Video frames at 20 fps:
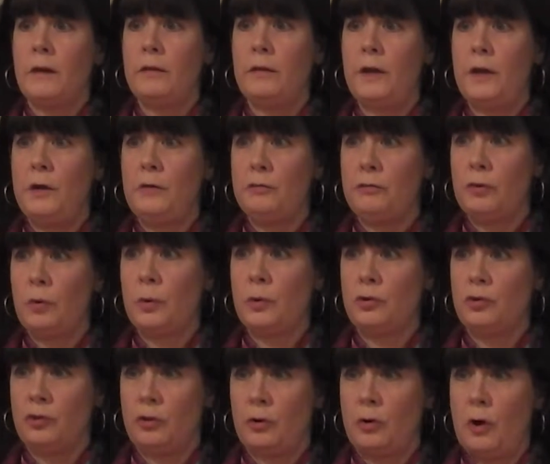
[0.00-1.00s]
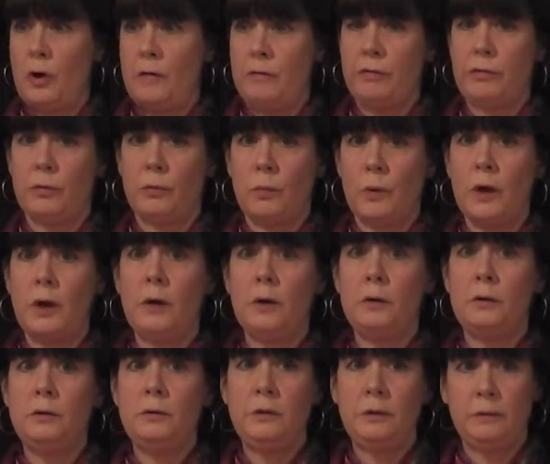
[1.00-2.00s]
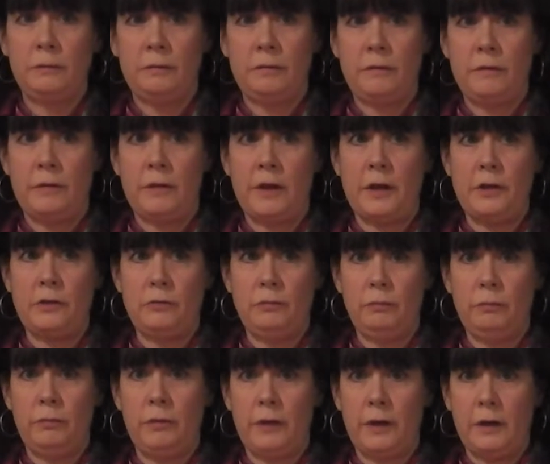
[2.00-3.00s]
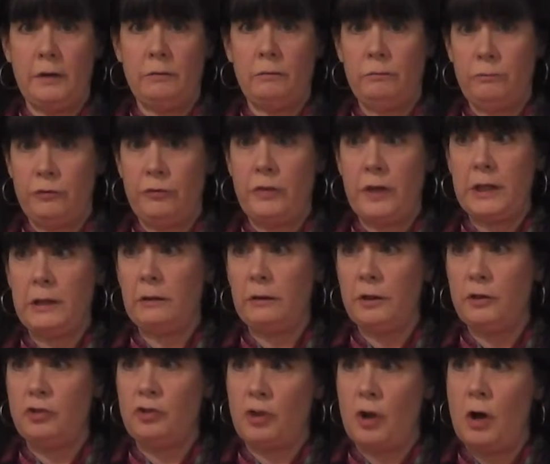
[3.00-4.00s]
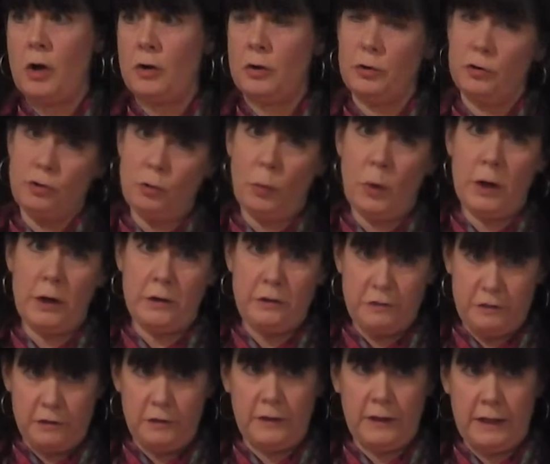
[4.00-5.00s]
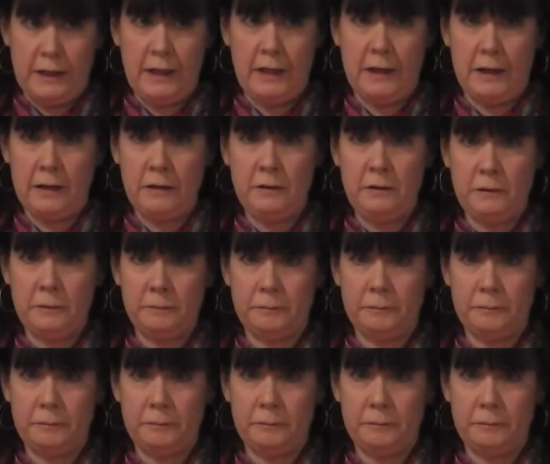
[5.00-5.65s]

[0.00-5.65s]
They forced her off the road. They fatally shot her twice in the head.